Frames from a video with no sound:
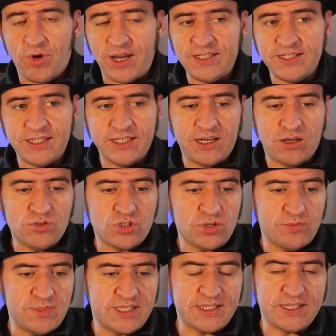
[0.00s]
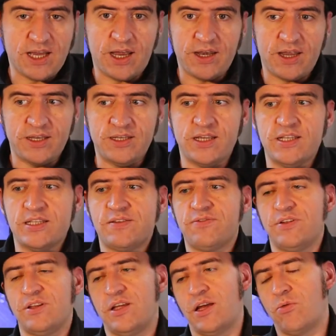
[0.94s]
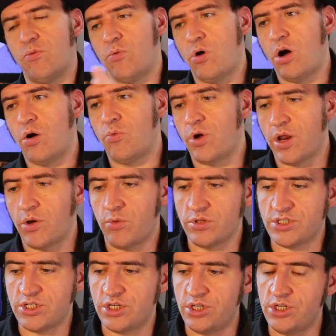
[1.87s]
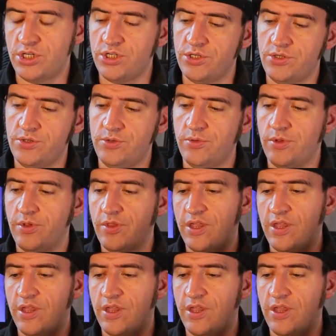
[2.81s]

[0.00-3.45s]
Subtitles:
writing down some design ideas for like what I wanted to do.